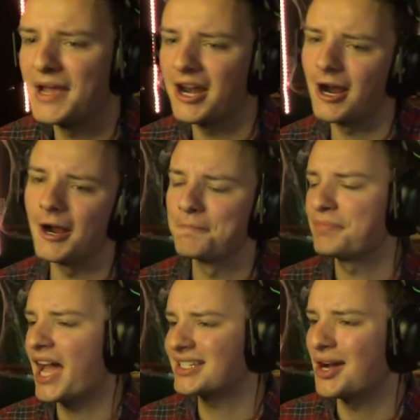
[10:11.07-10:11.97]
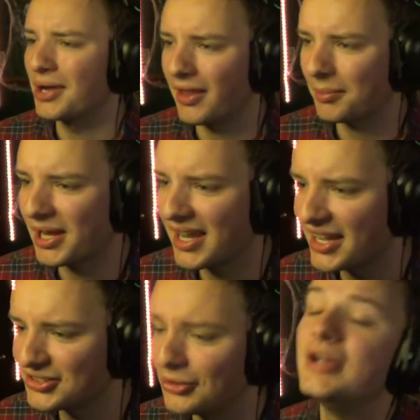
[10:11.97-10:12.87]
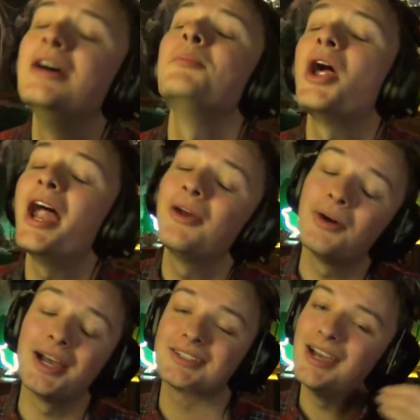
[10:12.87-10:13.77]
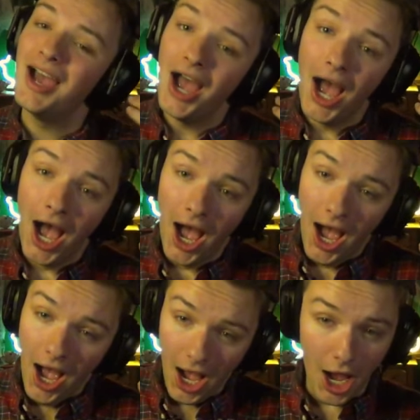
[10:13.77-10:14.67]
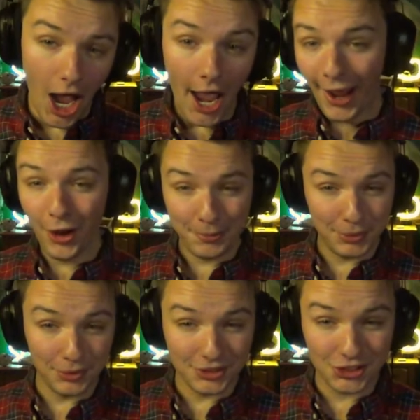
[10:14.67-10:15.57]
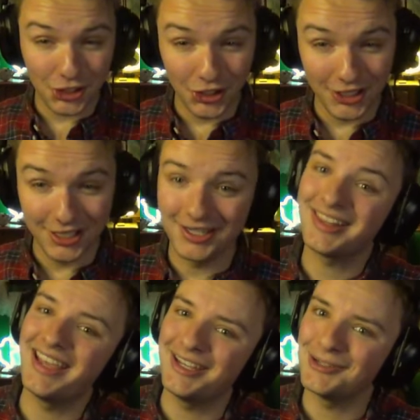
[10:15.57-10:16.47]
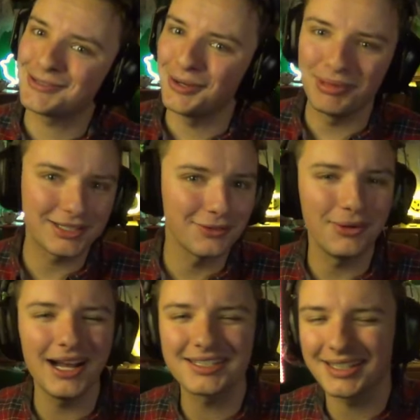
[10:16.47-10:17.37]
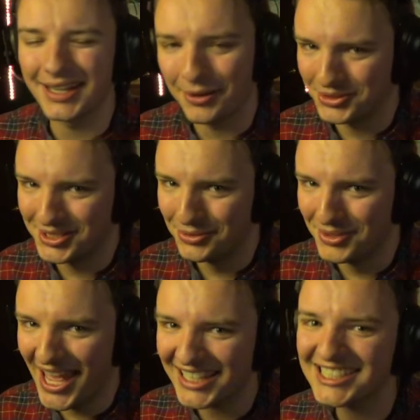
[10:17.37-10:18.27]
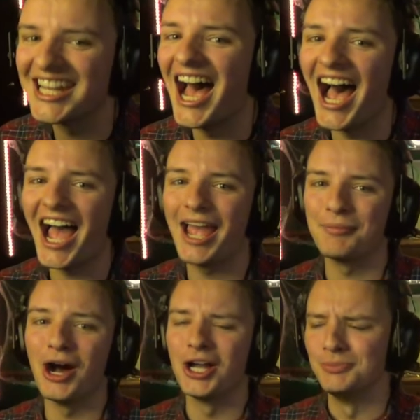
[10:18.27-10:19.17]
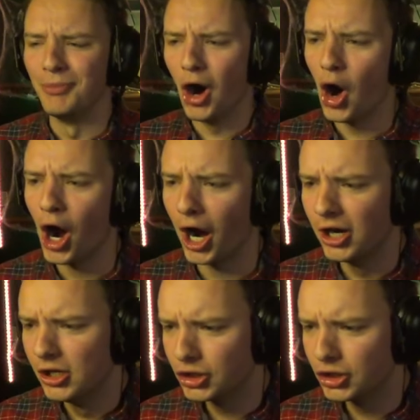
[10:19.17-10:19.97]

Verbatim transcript: better. That's how I like my castle. But anyways... I hope you enjoyed. Thank you so much for watching, and I will see you next time on more